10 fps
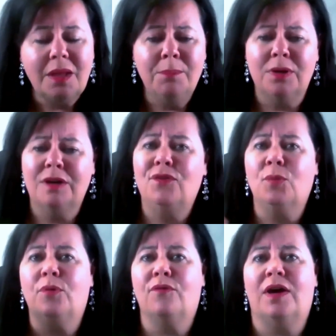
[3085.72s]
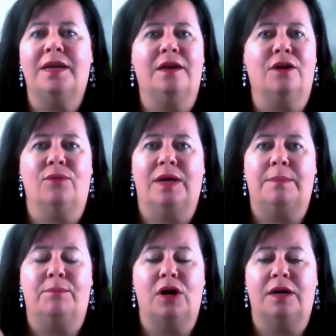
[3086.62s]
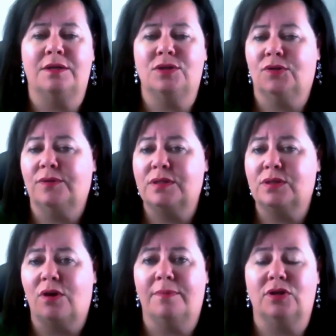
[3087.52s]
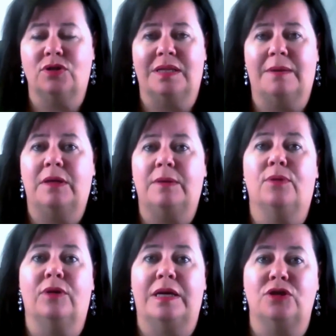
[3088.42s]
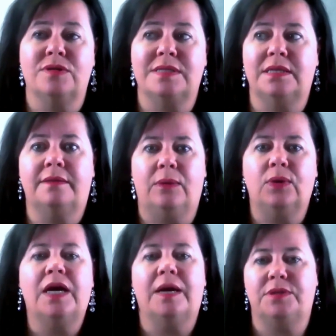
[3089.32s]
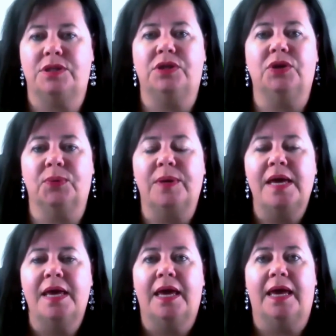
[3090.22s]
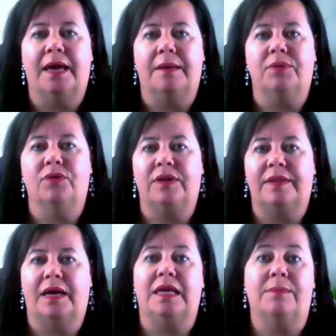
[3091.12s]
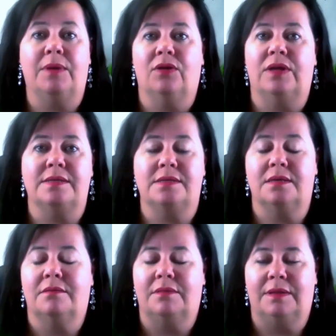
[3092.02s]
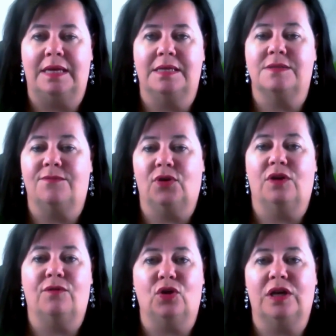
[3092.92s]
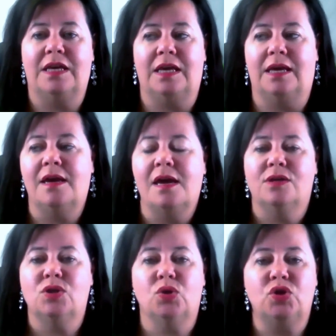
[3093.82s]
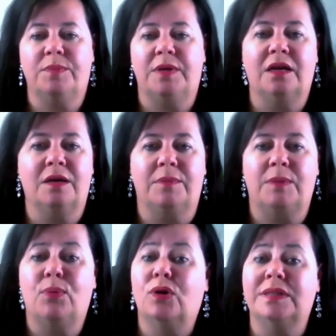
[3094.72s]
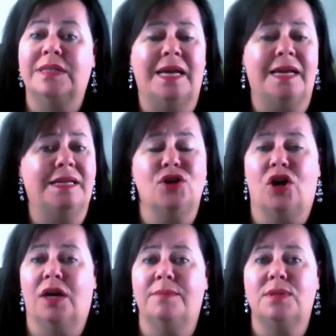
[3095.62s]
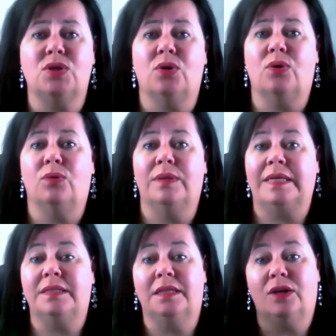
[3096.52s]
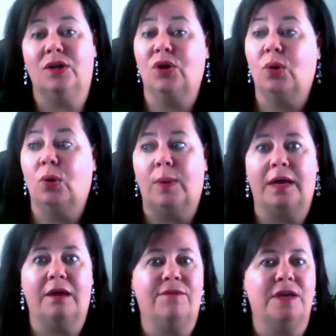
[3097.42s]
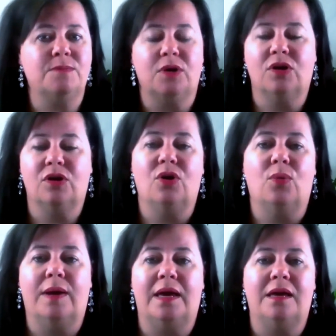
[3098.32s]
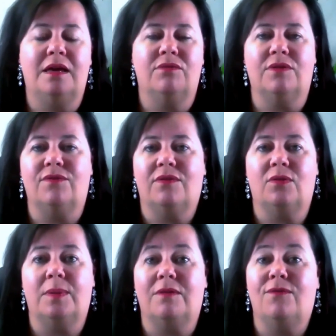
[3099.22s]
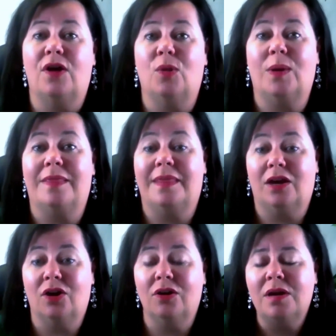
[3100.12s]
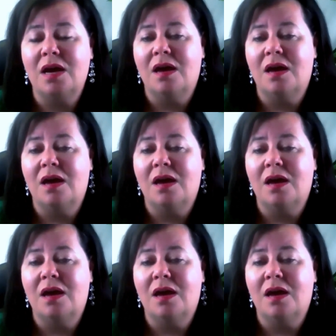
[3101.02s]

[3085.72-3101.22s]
but if you're providing a great product, service, or opportunity that people are interested, they will come to you. And building that email is very, very key. Social media can be pulled at any time, so LinkedIn can go away, Facebook could go away, even if you have a big following there.